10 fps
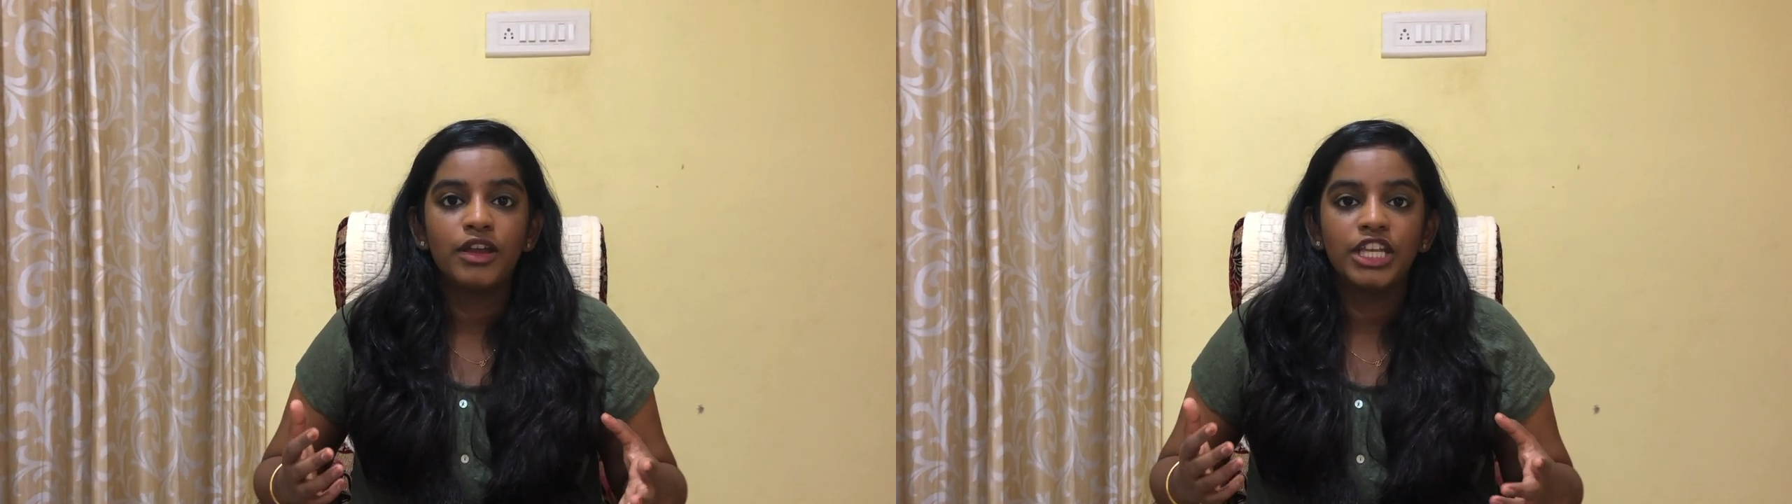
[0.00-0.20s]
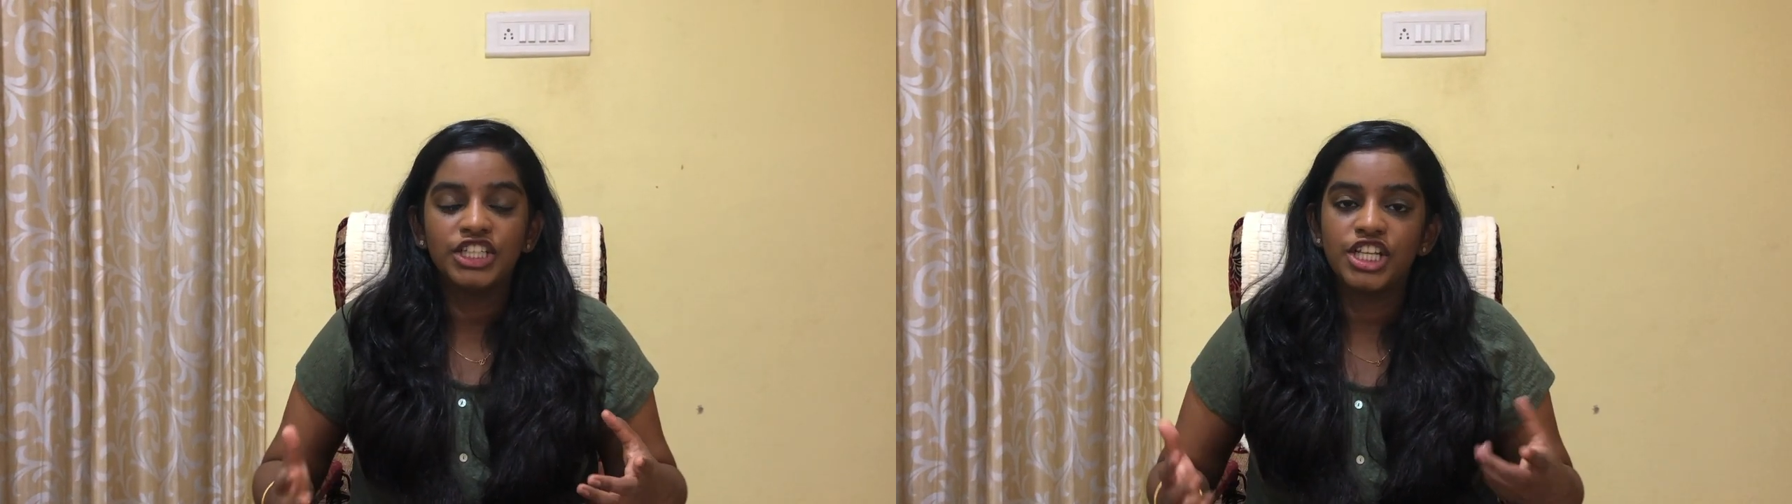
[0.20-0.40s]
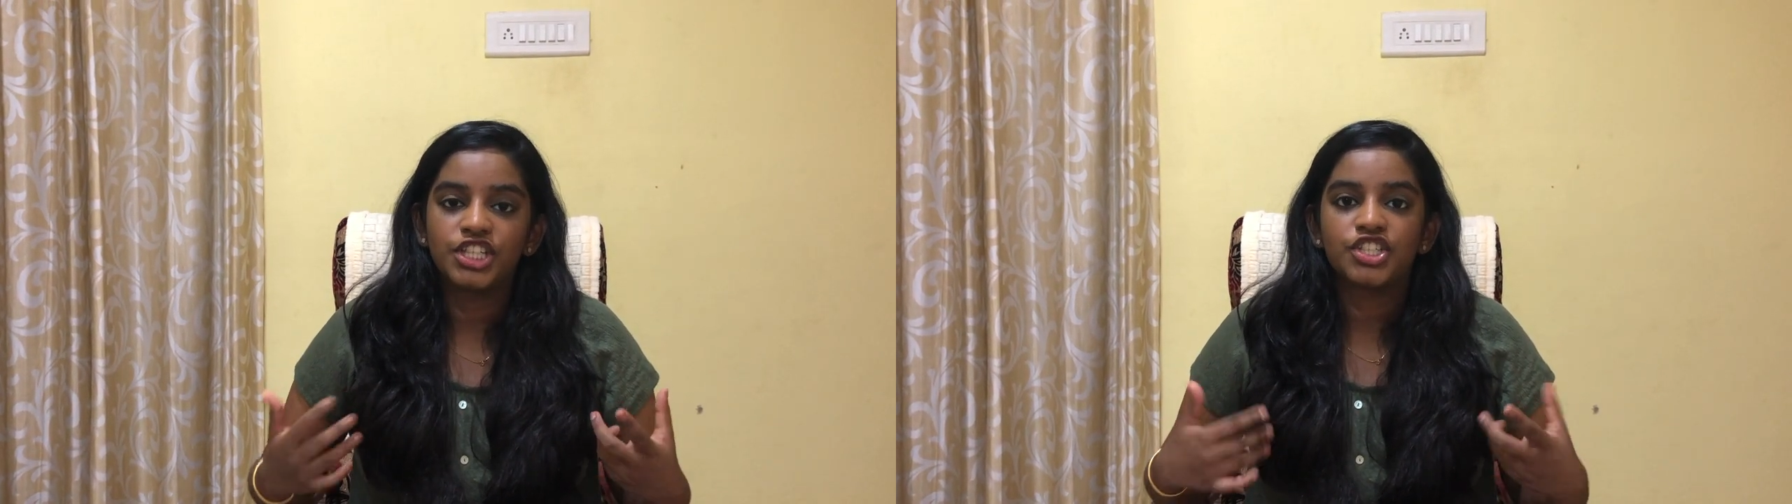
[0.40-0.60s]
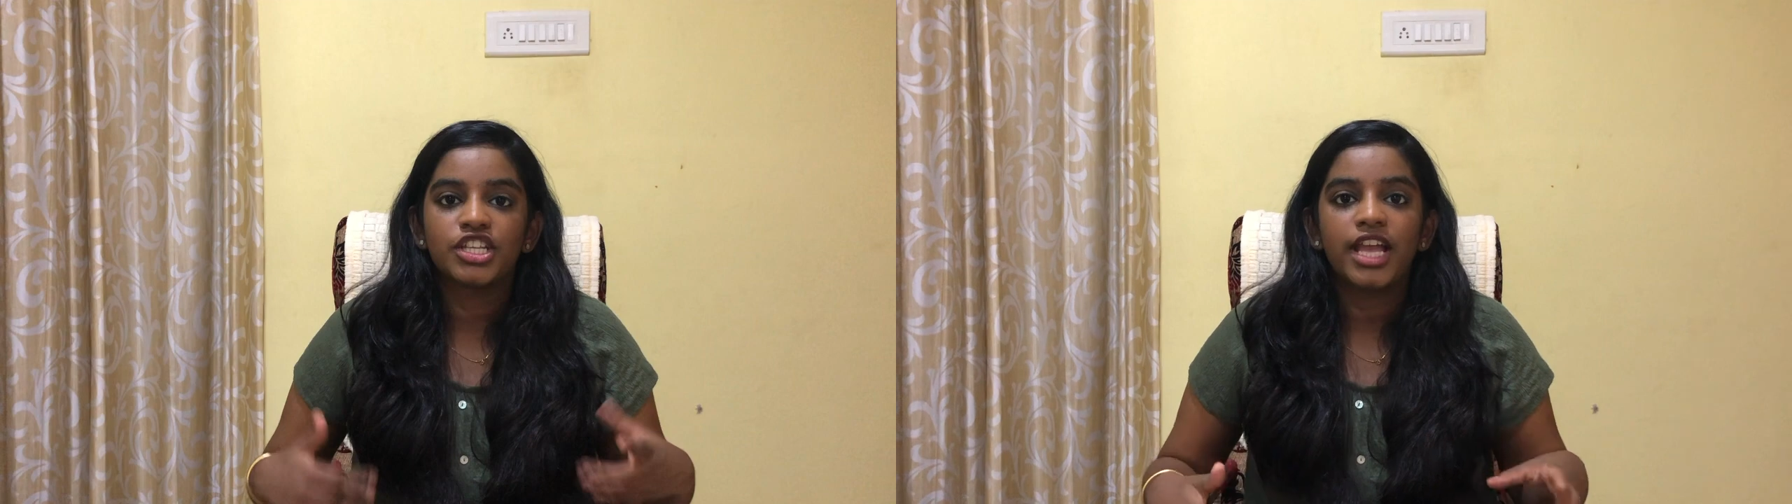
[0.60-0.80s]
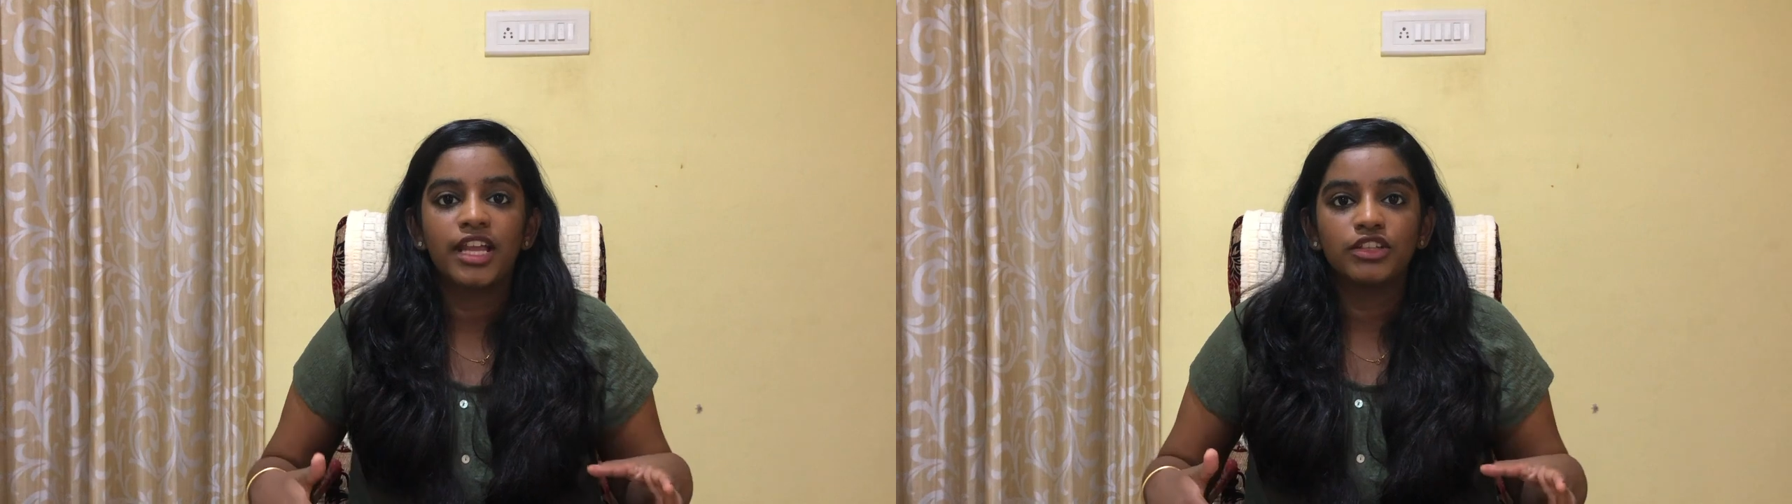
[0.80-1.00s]
introduction
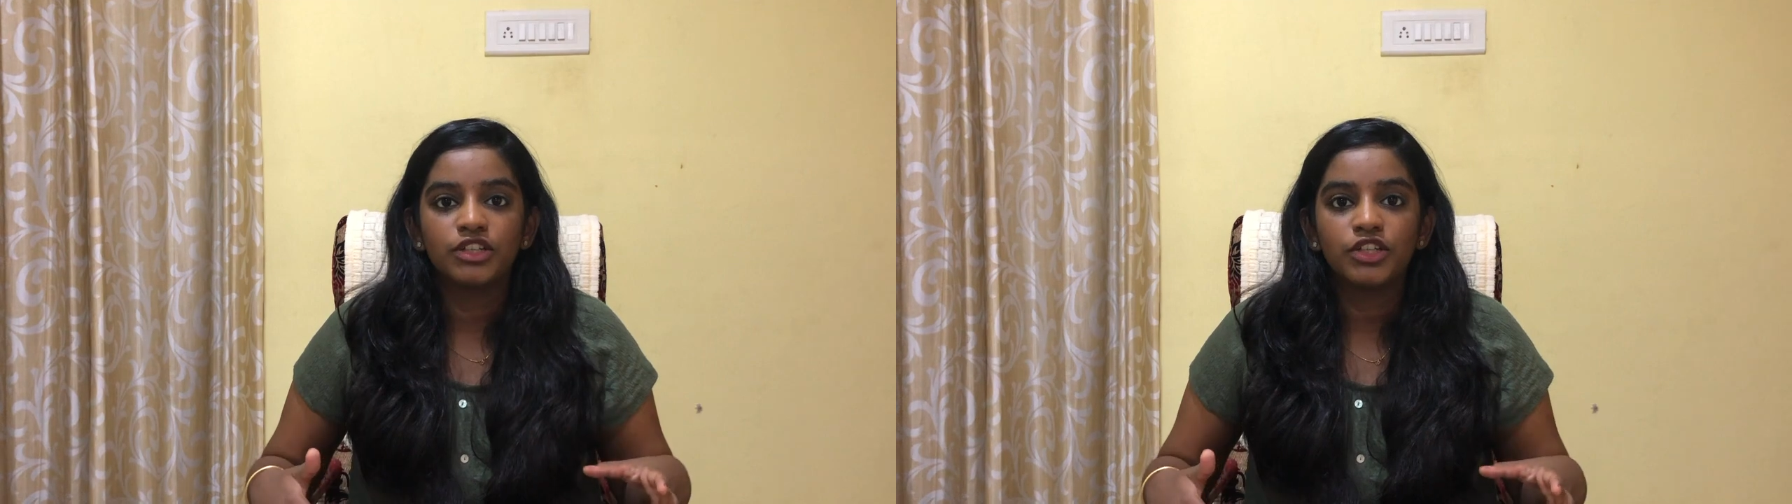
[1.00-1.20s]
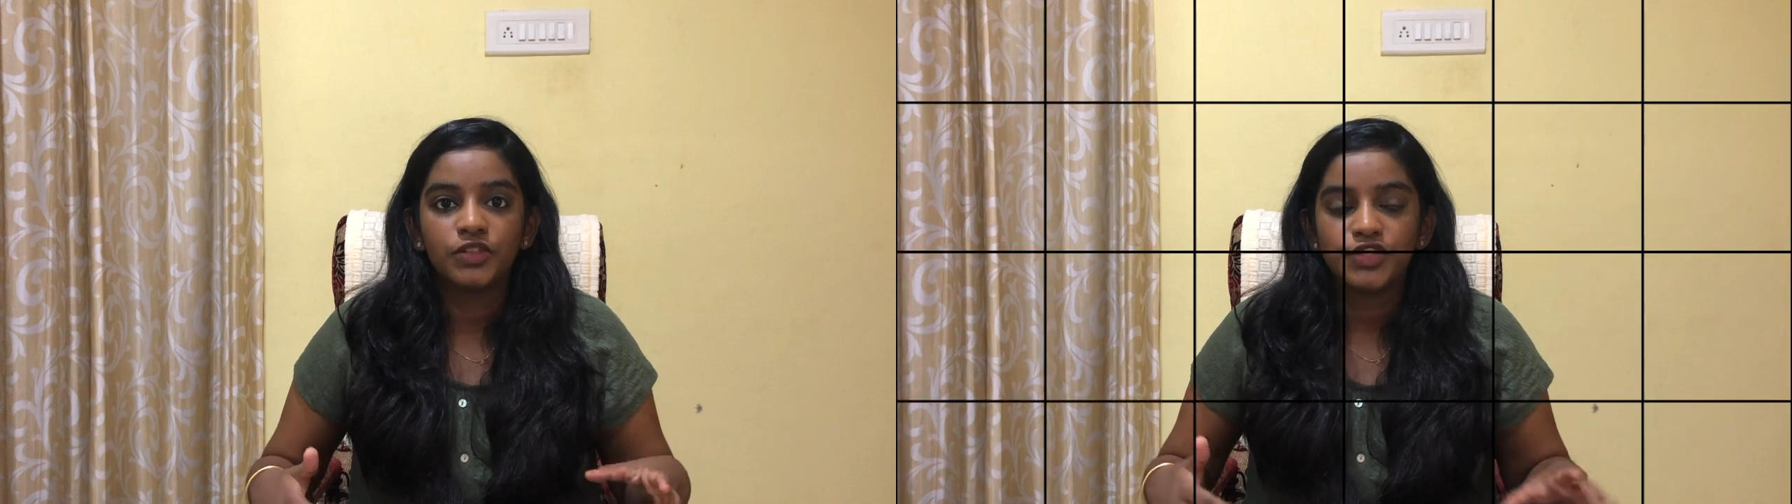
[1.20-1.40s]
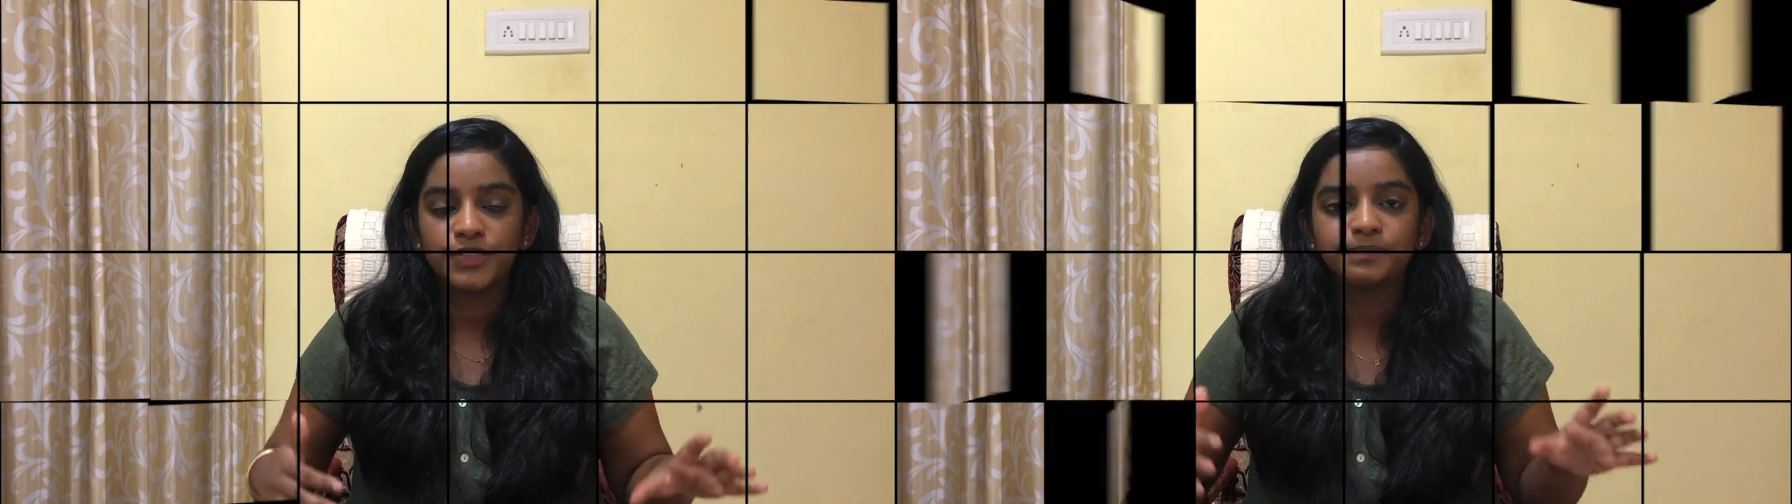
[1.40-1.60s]
and conclusion.